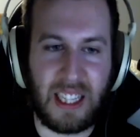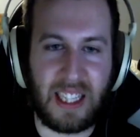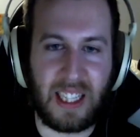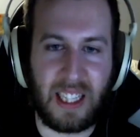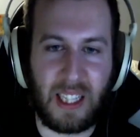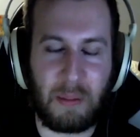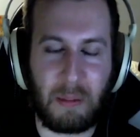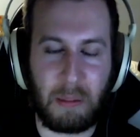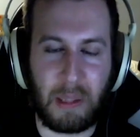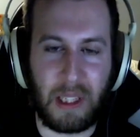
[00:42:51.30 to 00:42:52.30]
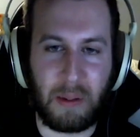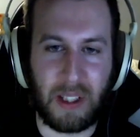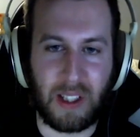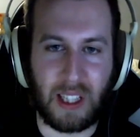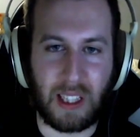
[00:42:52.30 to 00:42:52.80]
did, but it
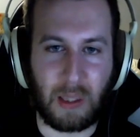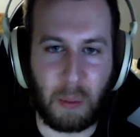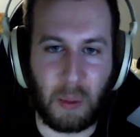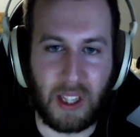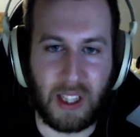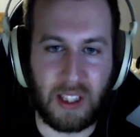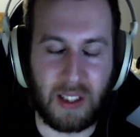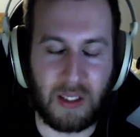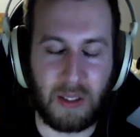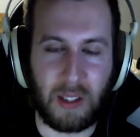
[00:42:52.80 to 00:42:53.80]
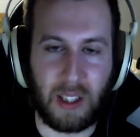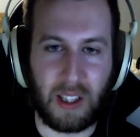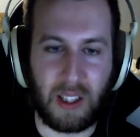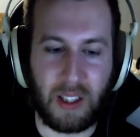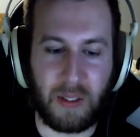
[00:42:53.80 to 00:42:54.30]
was like once,
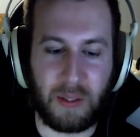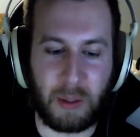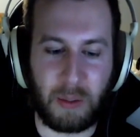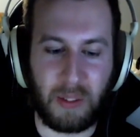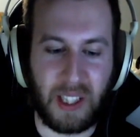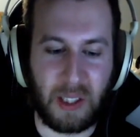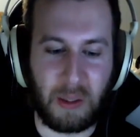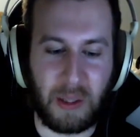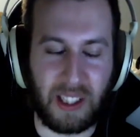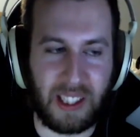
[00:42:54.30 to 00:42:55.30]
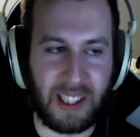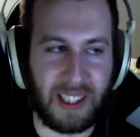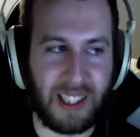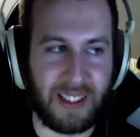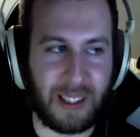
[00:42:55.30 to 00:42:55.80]
very quickly.
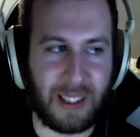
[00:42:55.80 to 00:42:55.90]
I was like,